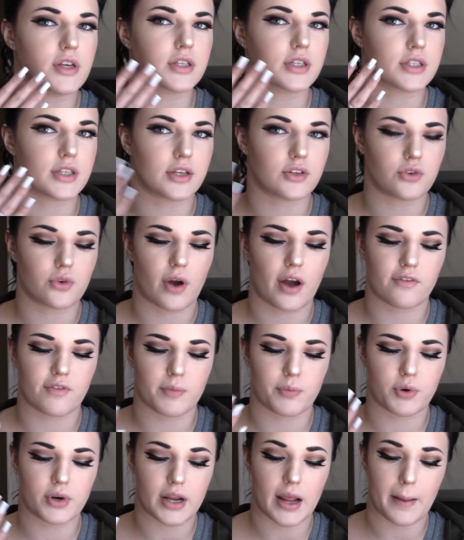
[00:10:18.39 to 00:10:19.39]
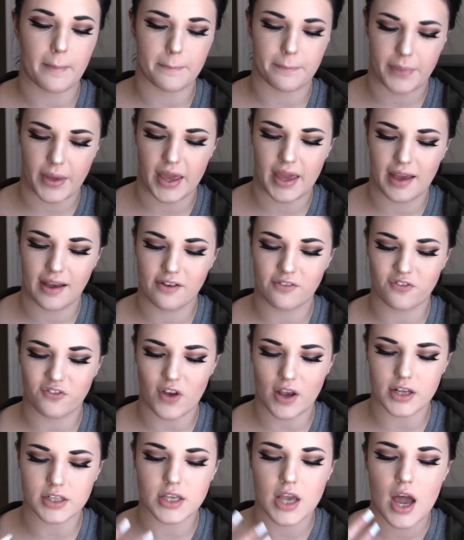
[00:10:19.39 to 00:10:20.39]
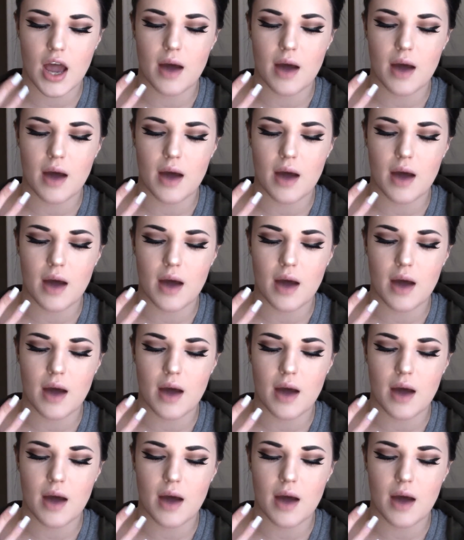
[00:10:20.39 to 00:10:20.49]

because I do have a pretty big face,